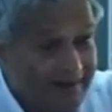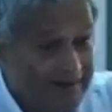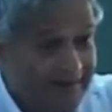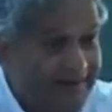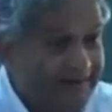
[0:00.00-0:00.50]

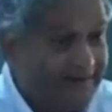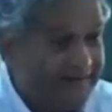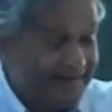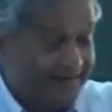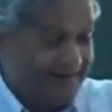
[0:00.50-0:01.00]
but then
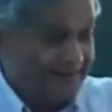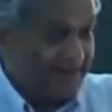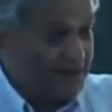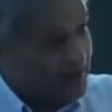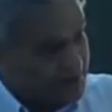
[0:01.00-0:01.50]
to
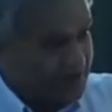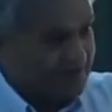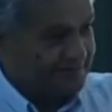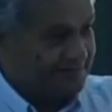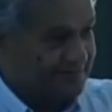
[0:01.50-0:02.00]
make
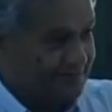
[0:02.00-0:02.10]
it